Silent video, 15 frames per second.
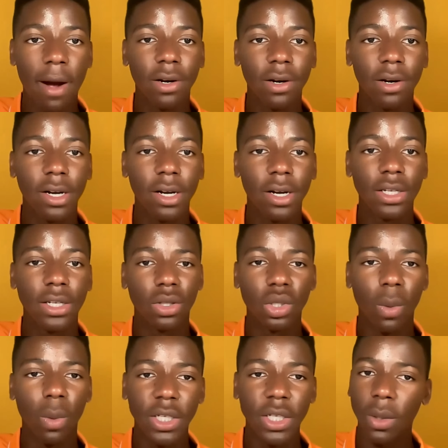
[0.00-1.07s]
In the
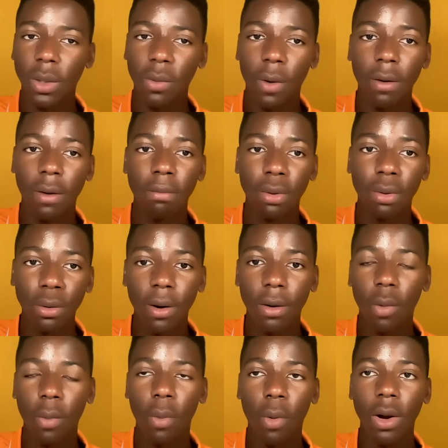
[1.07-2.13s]
2021 Bloomberg
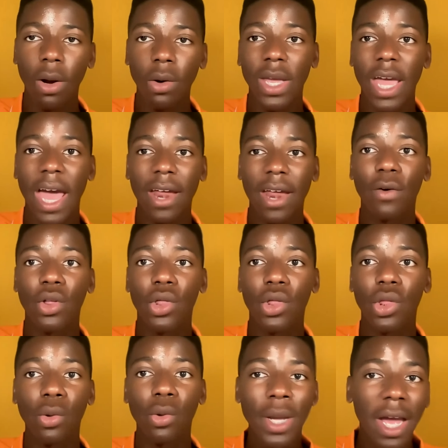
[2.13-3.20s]
report, we had over
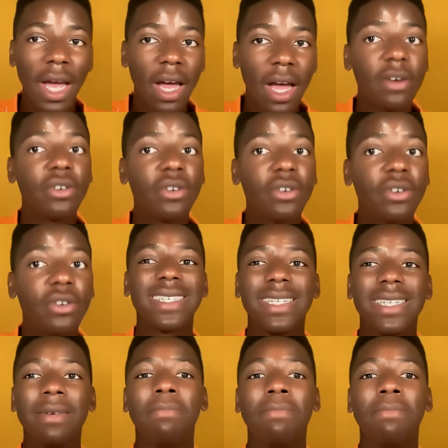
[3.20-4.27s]

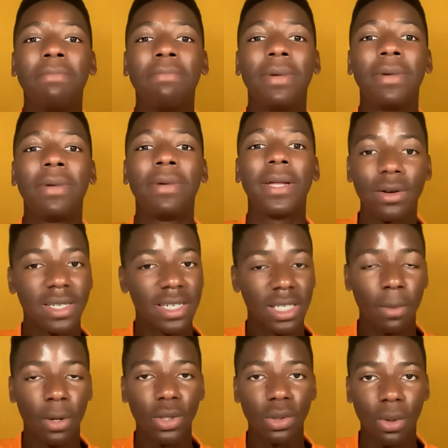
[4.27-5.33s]
$360 billion in
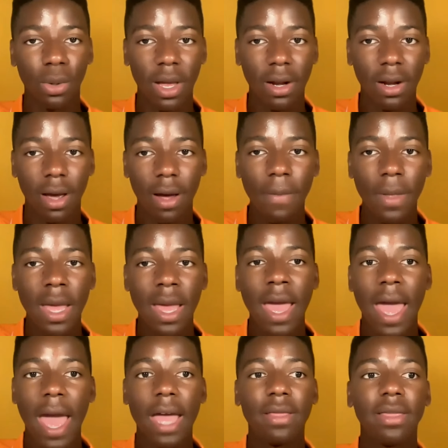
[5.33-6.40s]
disposable income.
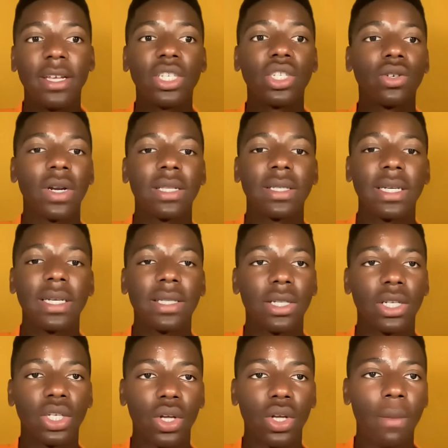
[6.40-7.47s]
And this translates
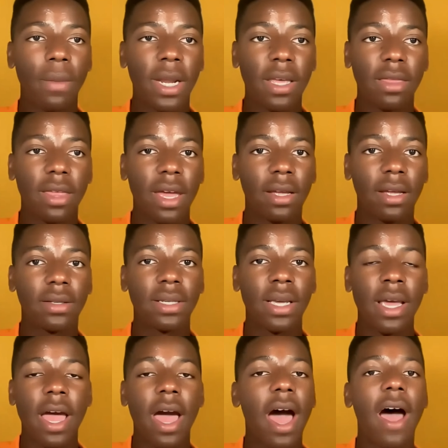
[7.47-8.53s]
to so many things
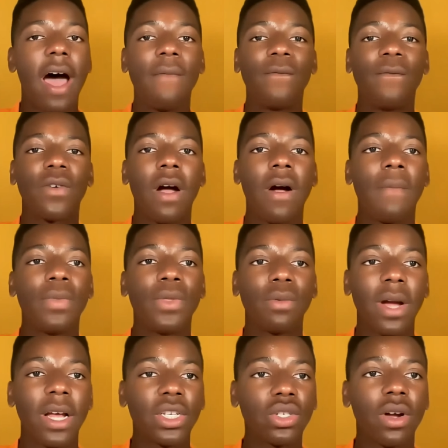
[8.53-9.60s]
um, from the
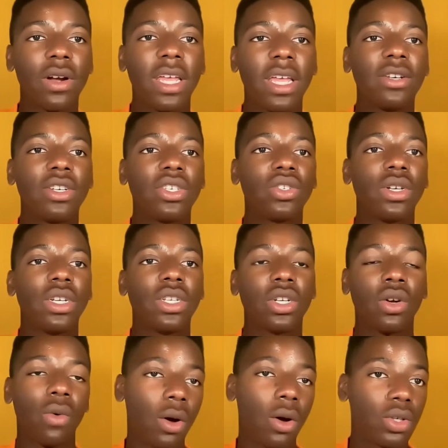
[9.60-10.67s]
restaurant industry
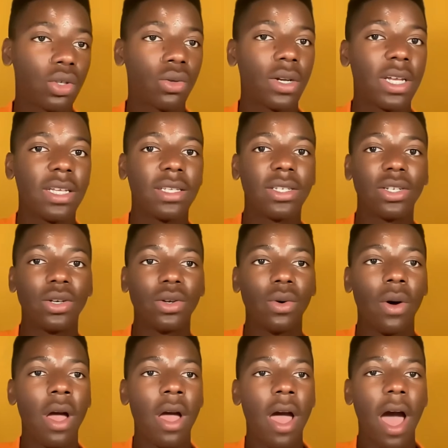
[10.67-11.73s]
to groceries
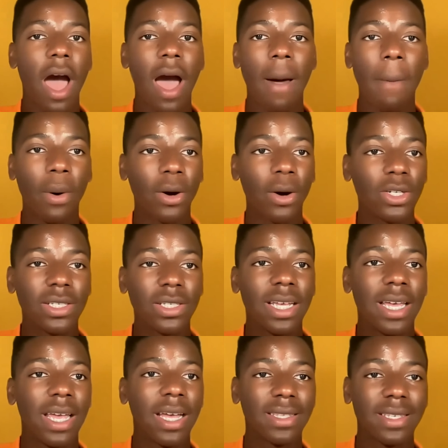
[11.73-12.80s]
to uh,
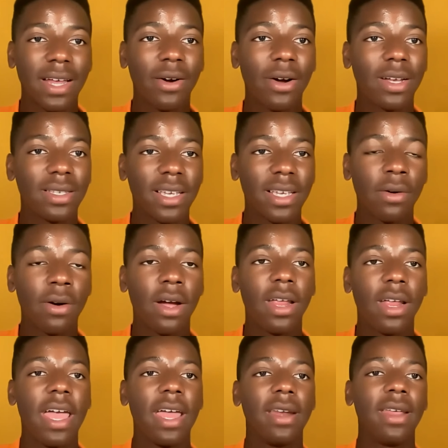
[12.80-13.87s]
purchasing, et cetera, et cetera.
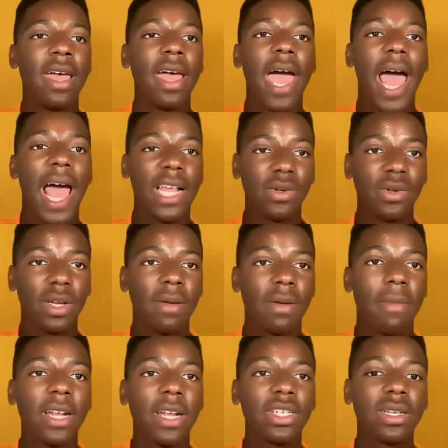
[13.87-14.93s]
And as you can
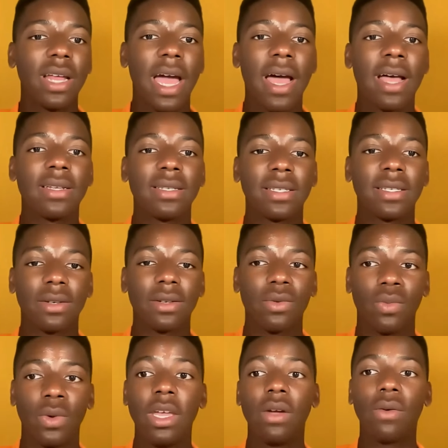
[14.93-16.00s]
imagine, as
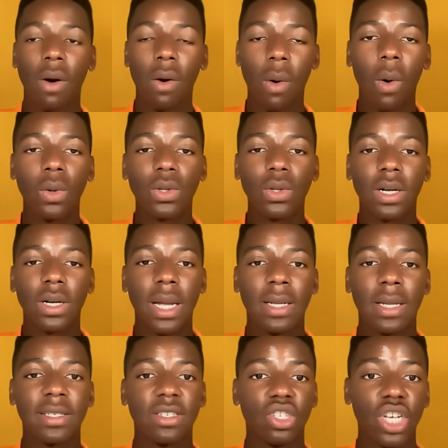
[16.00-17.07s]
we grow older and
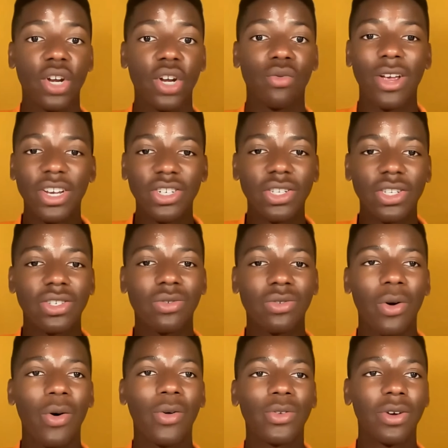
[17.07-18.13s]
as generations
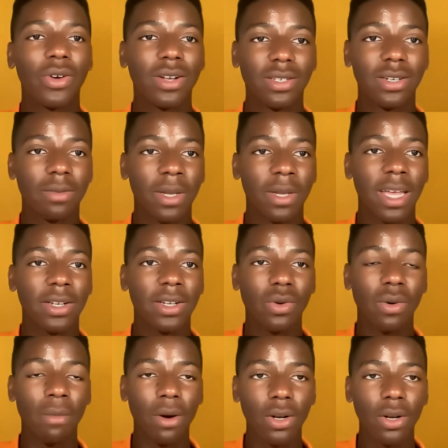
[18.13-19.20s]
grow older and begin
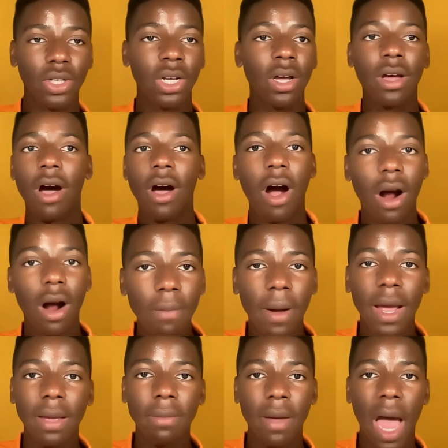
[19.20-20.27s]
to emerge, our
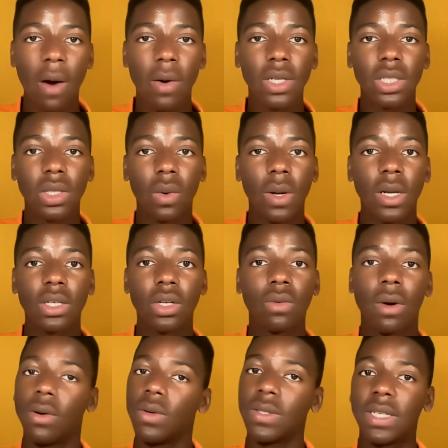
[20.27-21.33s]
buying power is going to
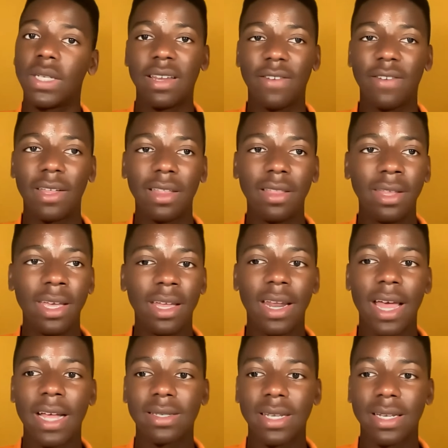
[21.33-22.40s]
grow significantly. And
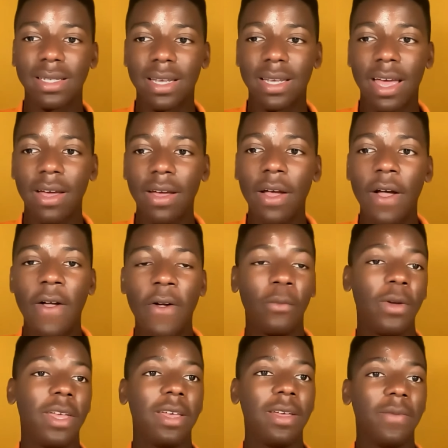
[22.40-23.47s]
as they say,
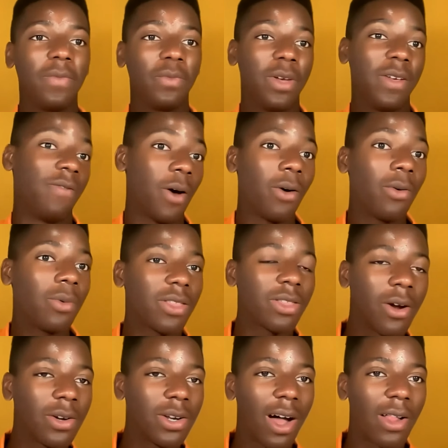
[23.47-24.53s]
we we vote with
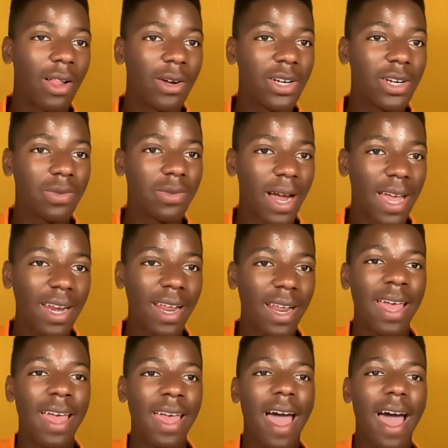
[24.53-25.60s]
our dollars, right?
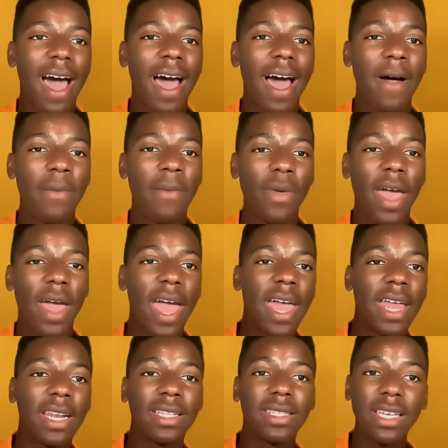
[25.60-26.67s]
Um,
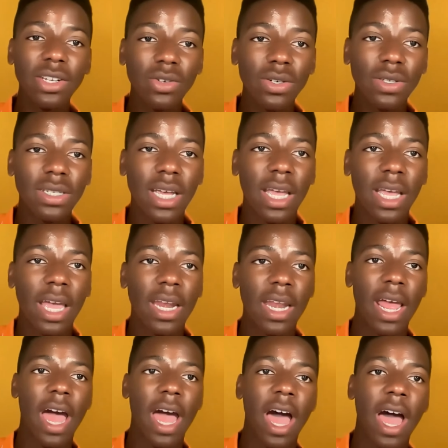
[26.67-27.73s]
and it's interesting.
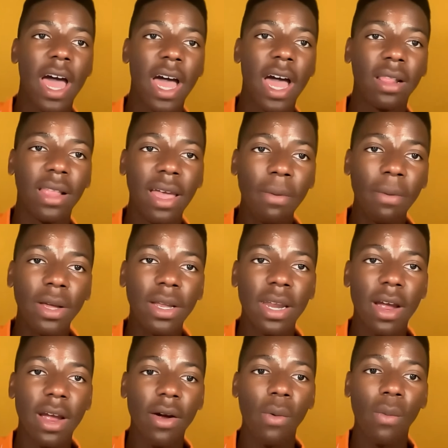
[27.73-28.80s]
And uh, a Label and
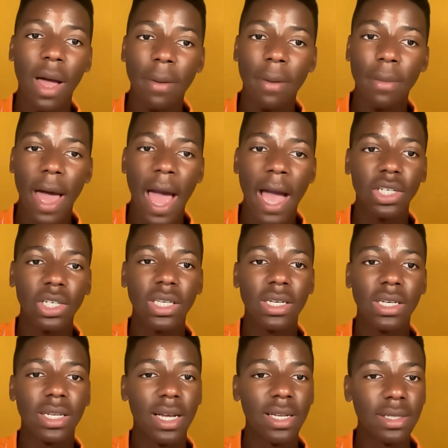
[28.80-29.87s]
Narrow Web
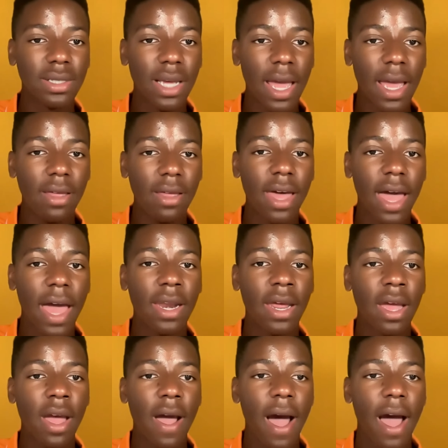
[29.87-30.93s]
actually does say that
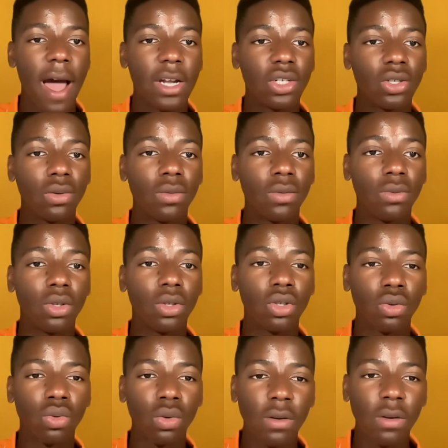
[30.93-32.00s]
uh, True
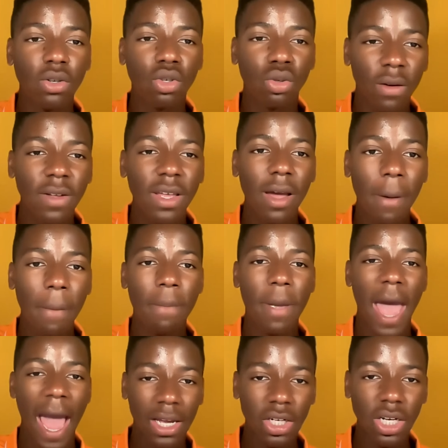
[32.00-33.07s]
Tri- Trivium
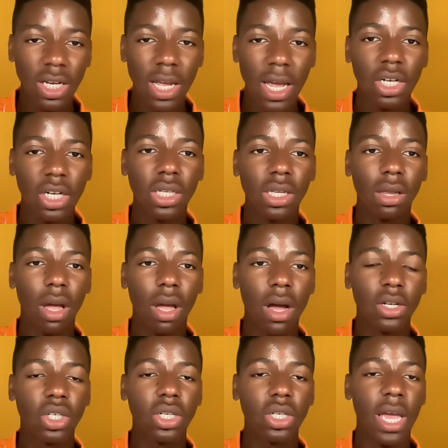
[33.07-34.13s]
Packaging actually
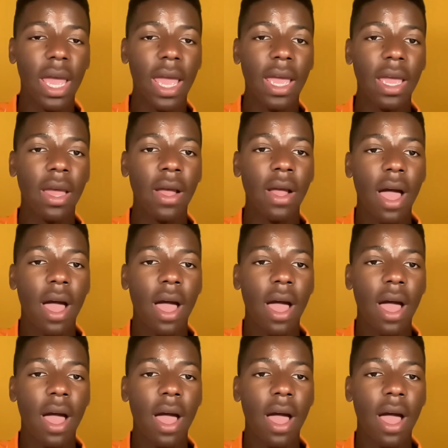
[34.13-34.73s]
launched a